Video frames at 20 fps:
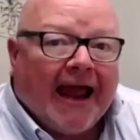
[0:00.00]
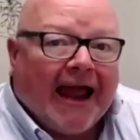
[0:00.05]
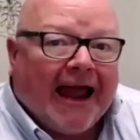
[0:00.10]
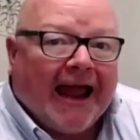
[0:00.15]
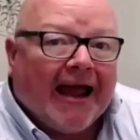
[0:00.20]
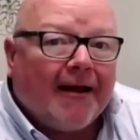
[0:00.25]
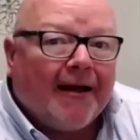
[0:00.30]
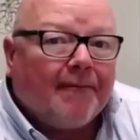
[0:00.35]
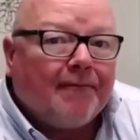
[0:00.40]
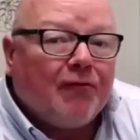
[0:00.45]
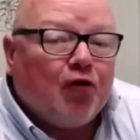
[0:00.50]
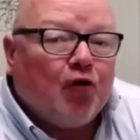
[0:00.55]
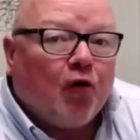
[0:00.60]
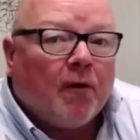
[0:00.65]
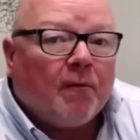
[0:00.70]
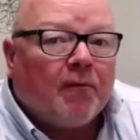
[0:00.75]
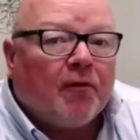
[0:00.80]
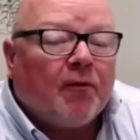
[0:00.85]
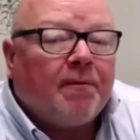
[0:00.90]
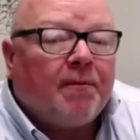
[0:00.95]

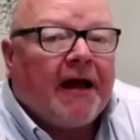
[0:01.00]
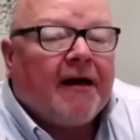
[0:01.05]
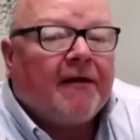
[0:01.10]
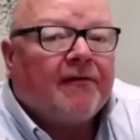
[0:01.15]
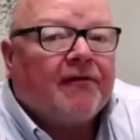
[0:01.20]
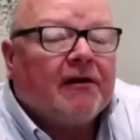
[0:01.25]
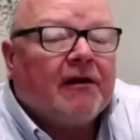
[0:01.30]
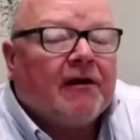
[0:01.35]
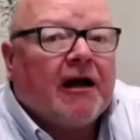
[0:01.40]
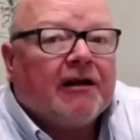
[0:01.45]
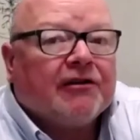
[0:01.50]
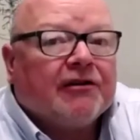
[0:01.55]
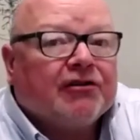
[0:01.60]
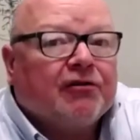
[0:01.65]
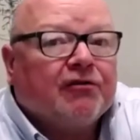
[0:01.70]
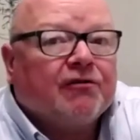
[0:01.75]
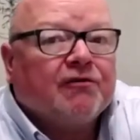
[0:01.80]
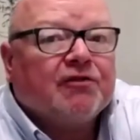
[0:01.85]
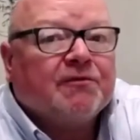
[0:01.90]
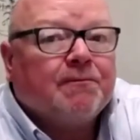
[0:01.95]
abnormal
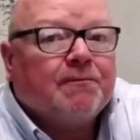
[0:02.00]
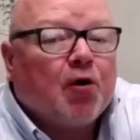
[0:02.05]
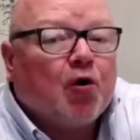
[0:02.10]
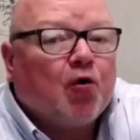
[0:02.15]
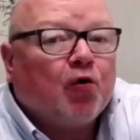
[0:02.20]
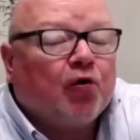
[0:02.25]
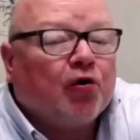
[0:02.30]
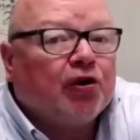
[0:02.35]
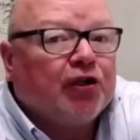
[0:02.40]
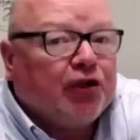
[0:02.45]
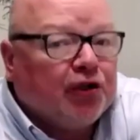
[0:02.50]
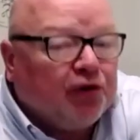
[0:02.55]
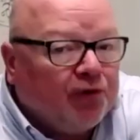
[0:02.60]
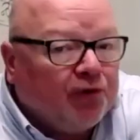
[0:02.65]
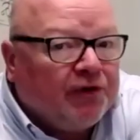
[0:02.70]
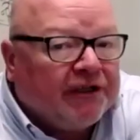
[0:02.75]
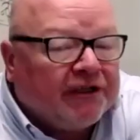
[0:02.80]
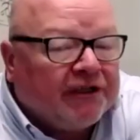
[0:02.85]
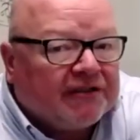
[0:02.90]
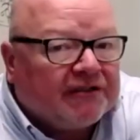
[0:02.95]
pathological motor
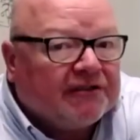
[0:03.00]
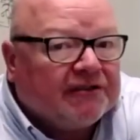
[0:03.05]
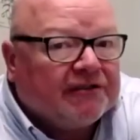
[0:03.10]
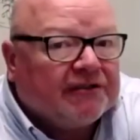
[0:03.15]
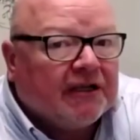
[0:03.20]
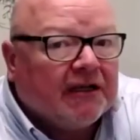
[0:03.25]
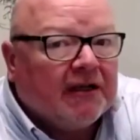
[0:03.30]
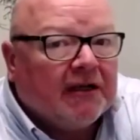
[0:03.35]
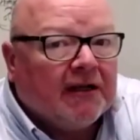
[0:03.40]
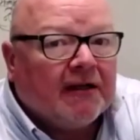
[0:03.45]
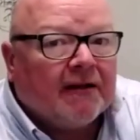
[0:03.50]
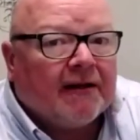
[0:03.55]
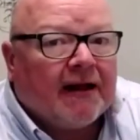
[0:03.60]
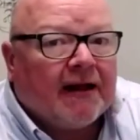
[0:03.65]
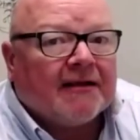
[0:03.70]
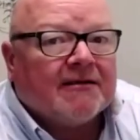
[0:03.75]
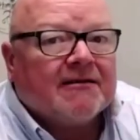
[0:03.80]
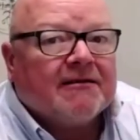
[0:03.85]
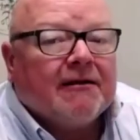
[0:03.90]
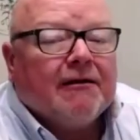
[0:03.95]
units.
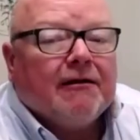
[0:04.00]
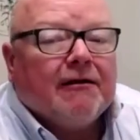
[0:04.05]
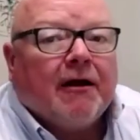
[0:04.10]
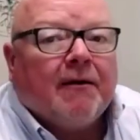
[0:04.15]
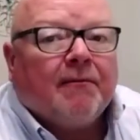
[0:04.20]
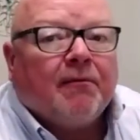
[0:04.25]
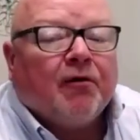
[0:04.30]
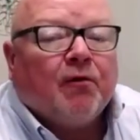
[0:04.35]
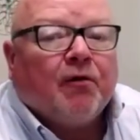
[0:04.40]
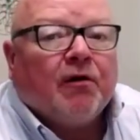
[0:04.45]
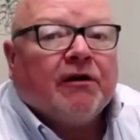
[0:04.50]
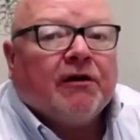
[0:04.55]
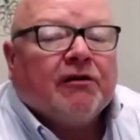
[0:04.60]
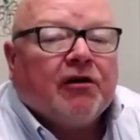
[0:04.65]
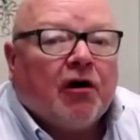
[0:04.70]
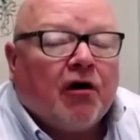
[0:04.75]
That's the number one